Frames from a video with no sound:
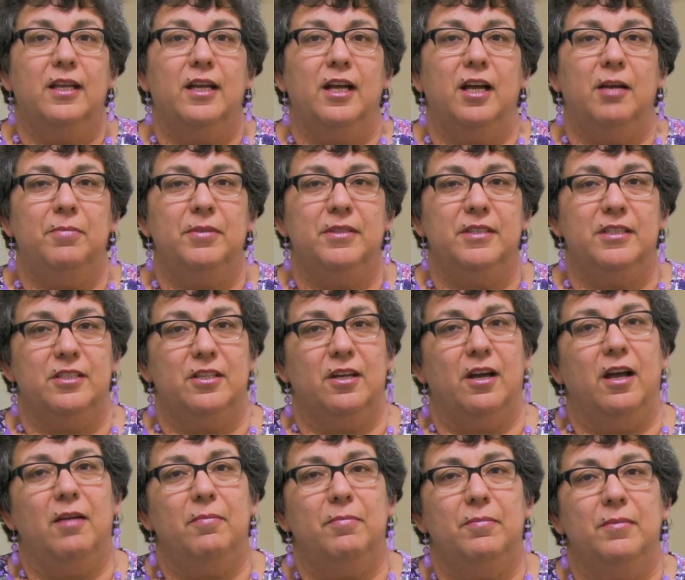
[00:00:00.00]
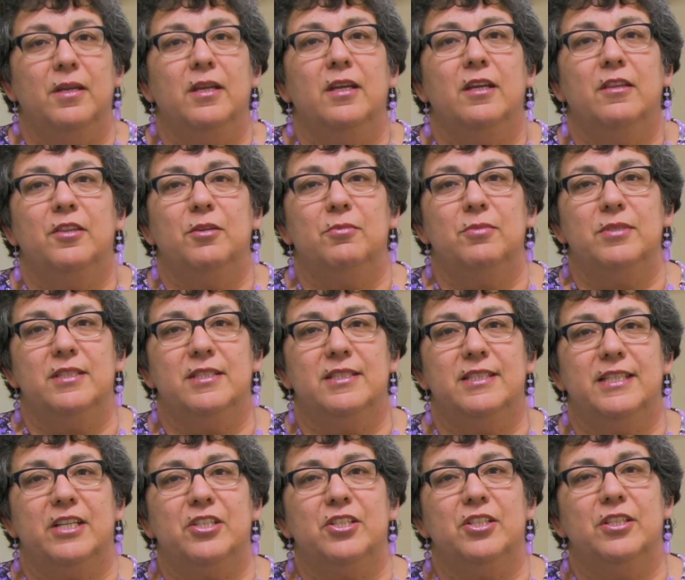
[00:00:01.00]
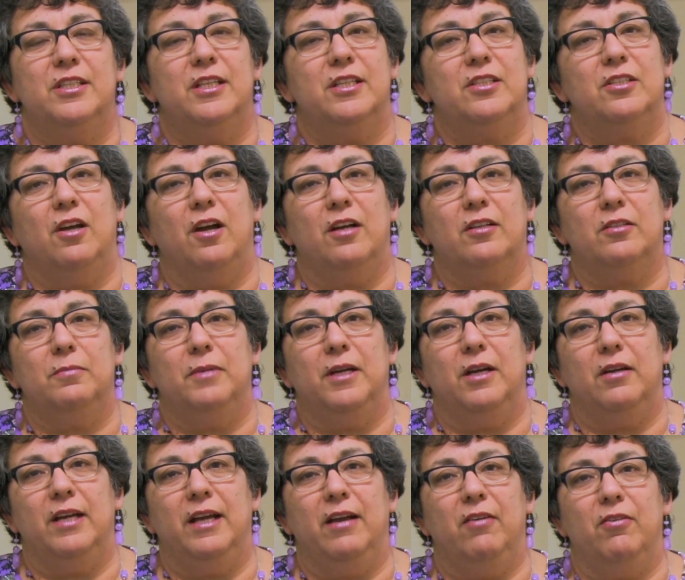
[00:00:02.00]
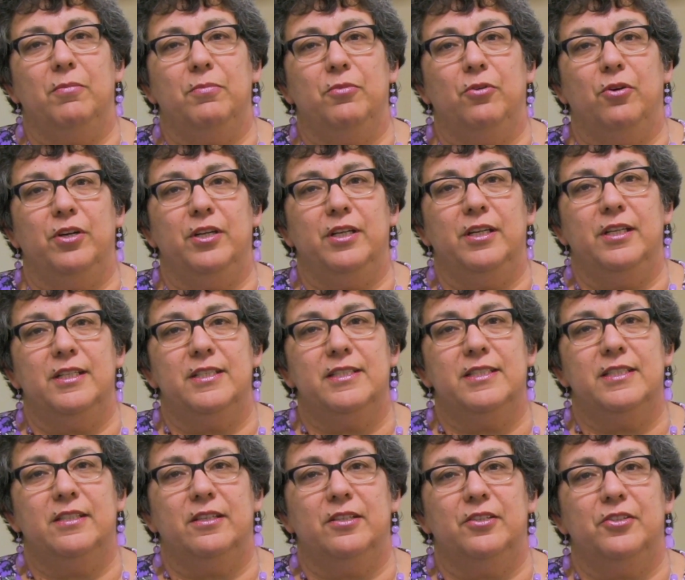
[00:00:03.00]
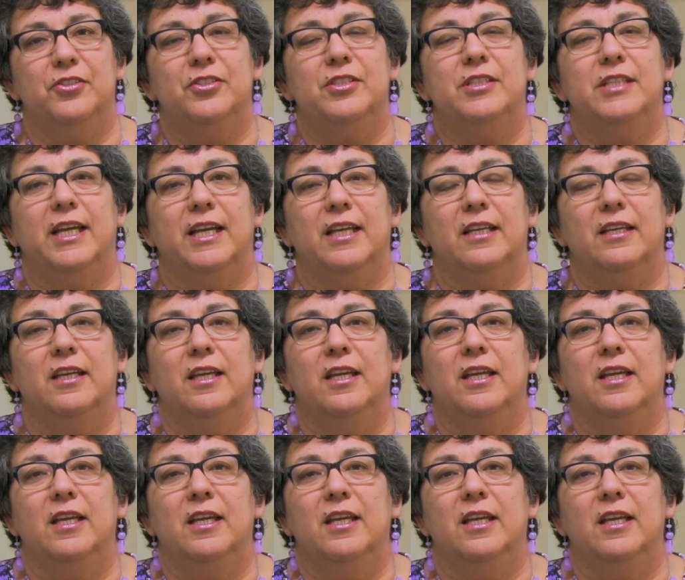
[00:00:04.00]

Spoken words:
Up at the top, there was a section that talked about how important it is to understand